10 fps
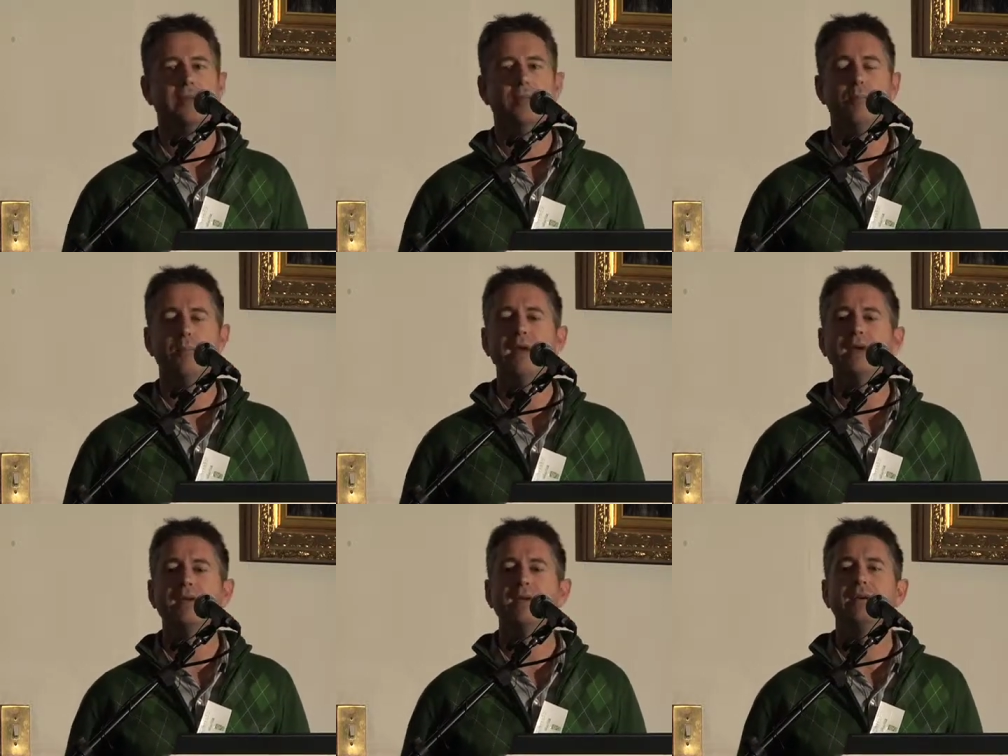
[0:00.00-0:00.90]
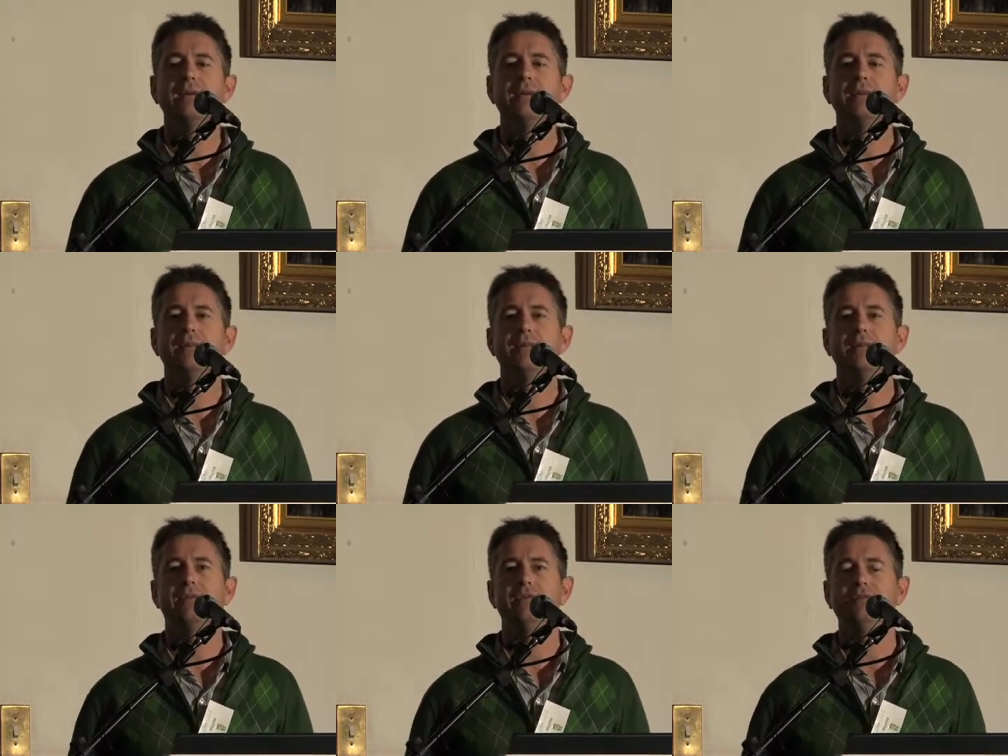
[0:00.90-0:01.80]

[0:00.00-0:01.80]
making the